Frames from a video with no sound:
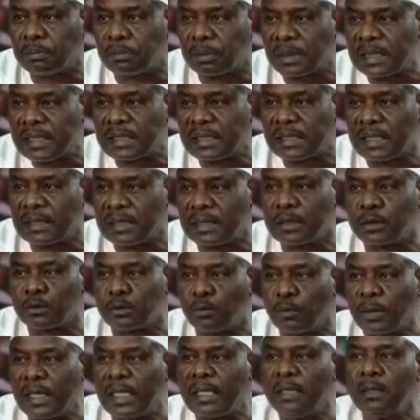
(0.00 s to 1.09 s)
President is
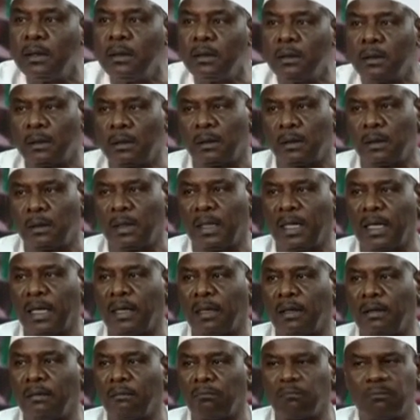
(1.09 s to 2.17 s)
when they
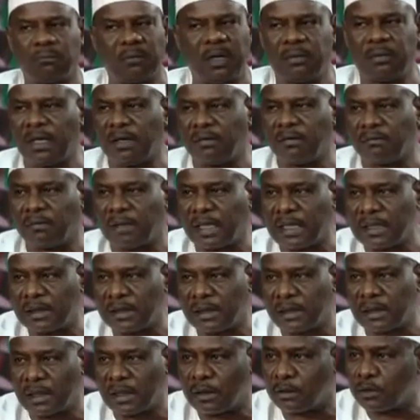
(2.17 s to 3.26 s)
are maybe
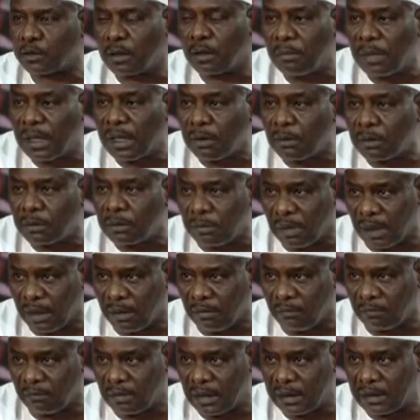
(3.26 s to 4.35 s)
invited, and some may not be
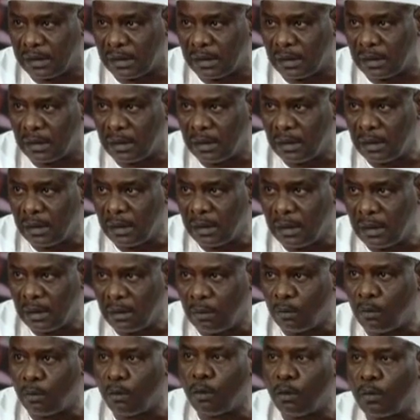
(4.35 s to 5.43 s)
invited.
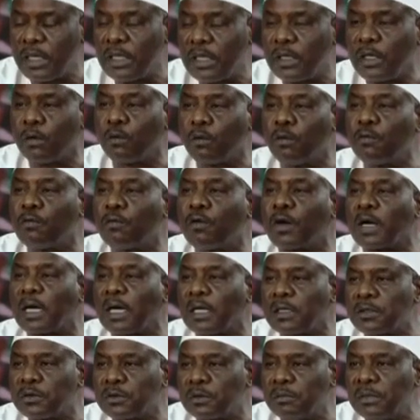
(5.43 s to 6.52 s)
Or when they go for
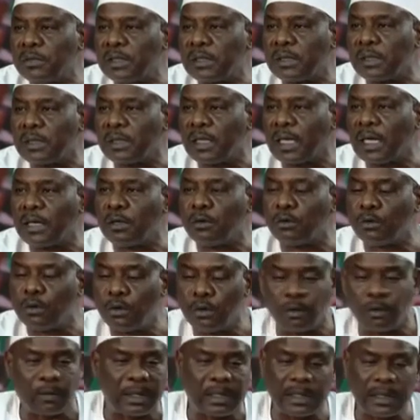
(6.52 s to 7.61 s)
council meeting. And you
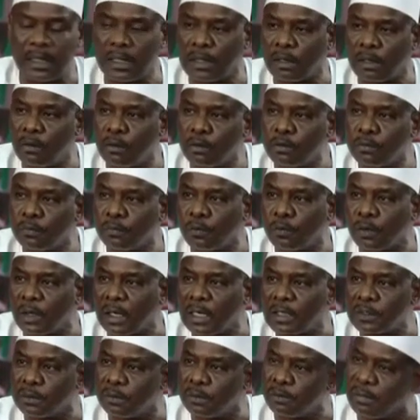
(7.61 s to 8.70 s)
know, when they called for
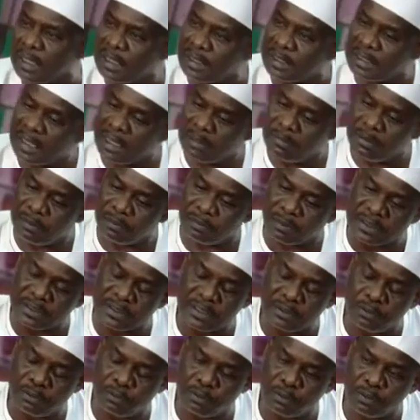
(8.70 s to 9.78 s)
council, by the time the
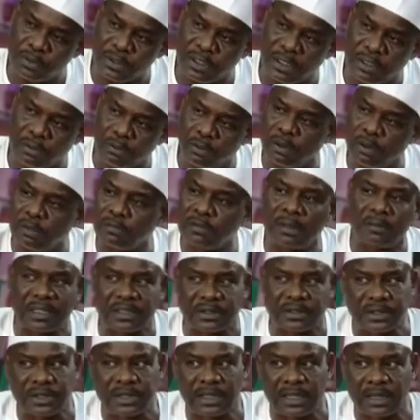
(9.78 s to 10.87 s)
president goes in, all of them are
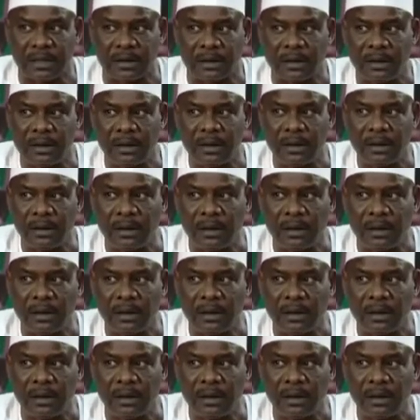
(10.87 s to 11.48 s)
seated. Mm.